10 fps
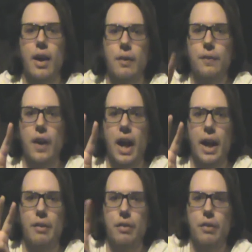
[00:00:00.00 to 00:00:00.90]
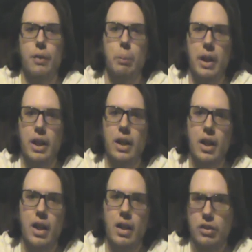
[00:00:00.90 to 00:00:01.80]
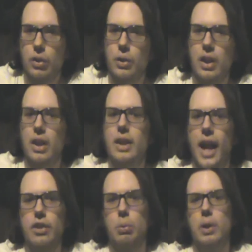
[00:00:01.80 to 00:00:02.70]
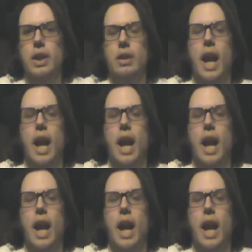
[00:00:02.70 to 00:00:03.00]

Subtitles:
of 5 from me. Tune in next week,